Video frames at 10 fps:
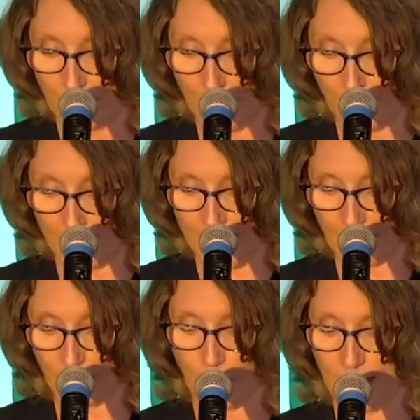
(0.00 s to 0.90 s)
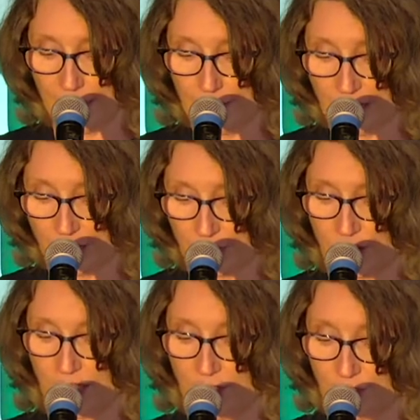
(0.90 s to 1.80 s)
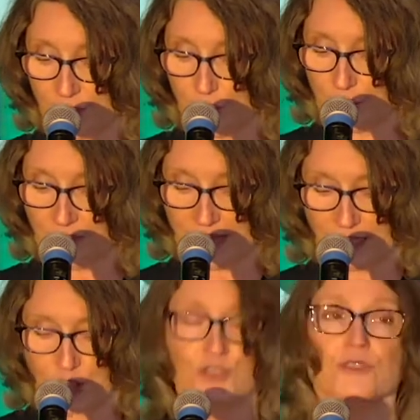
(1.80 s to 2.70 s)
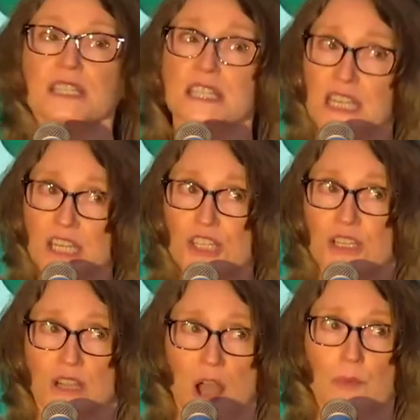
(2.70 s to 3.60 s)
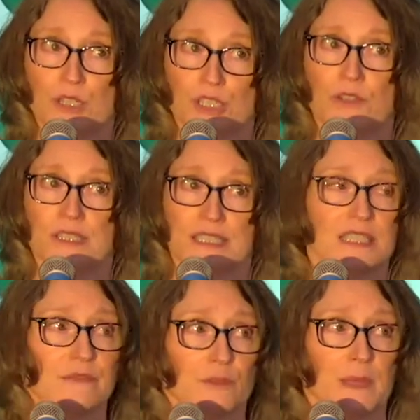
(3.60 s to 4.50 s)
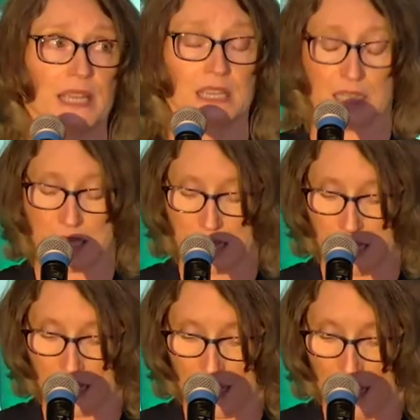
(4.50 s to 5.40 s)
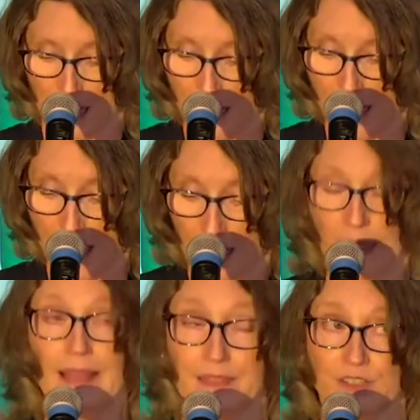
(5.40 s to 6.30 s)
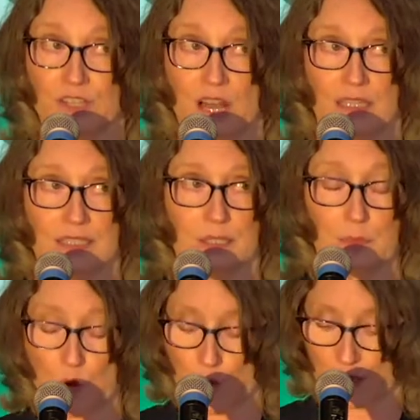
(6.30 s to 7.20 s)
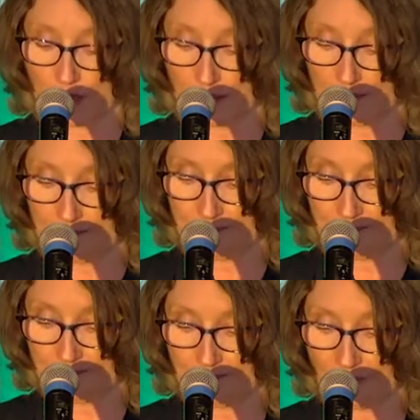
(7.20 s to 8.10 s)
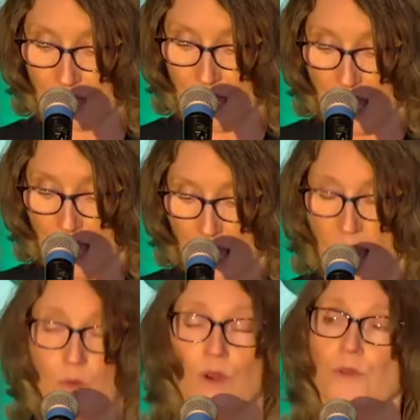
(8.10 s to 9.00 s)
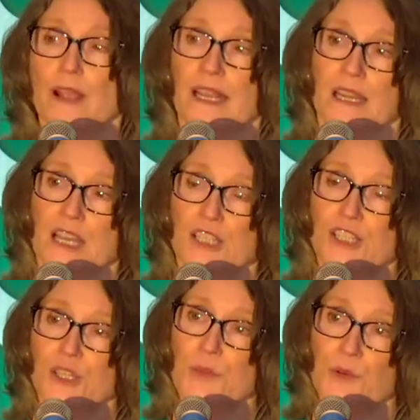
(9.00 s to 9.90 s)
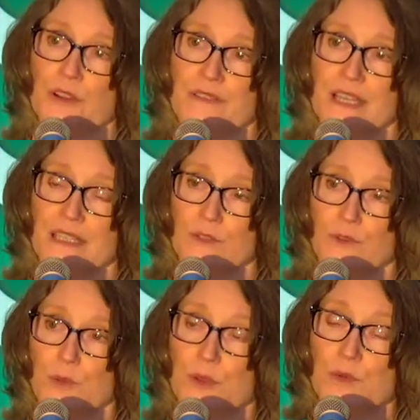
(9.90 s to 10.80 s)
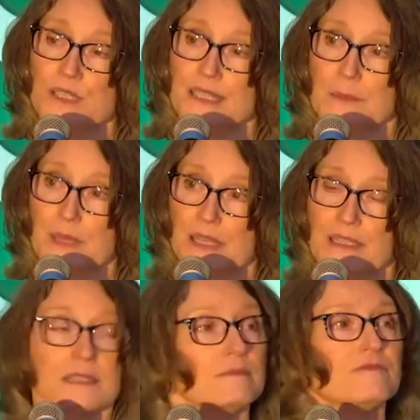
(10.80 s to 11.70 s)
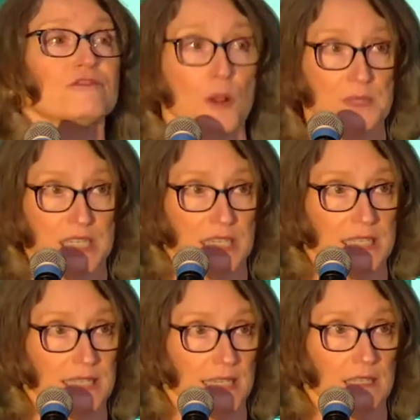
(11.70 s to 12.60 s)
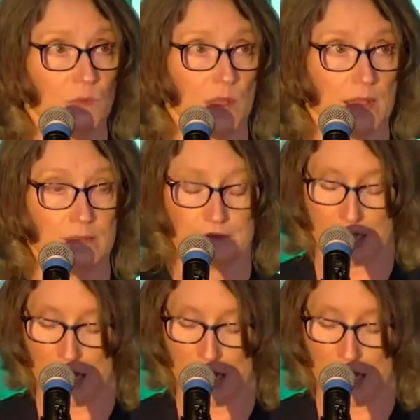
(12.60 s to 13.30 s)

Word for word: without great administrators who provided strategic opportunities for me and their solid support. I want to recognize two previous Ruby recipients from Tennessee as well